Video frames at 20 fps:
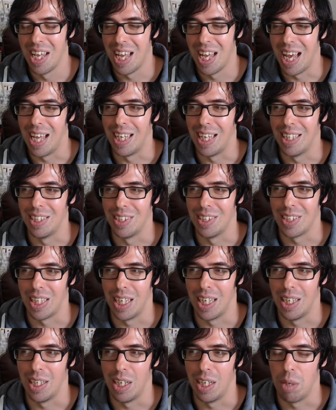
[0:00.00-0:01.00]
as
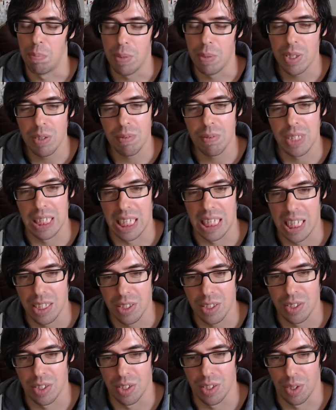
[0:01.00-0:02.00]
a bit of an
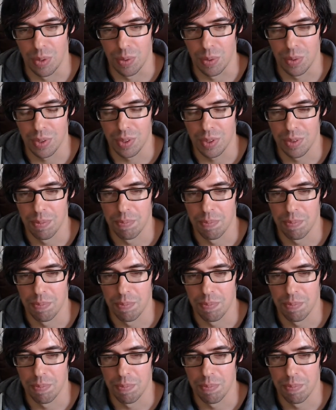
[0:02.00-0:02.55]
insult.